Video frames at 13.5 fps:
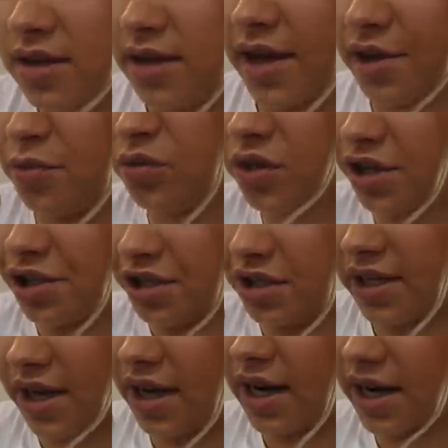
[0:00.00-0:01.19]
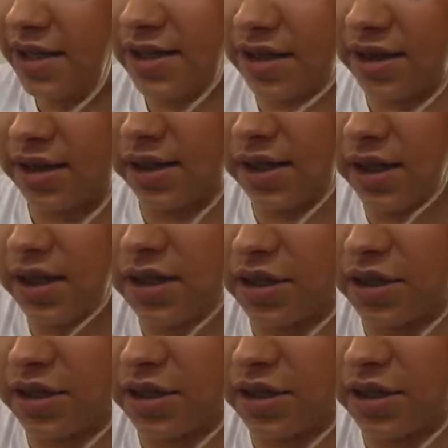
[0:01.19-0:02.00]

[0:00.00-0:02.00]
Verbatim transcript: that your brush is getting nice and cleaned.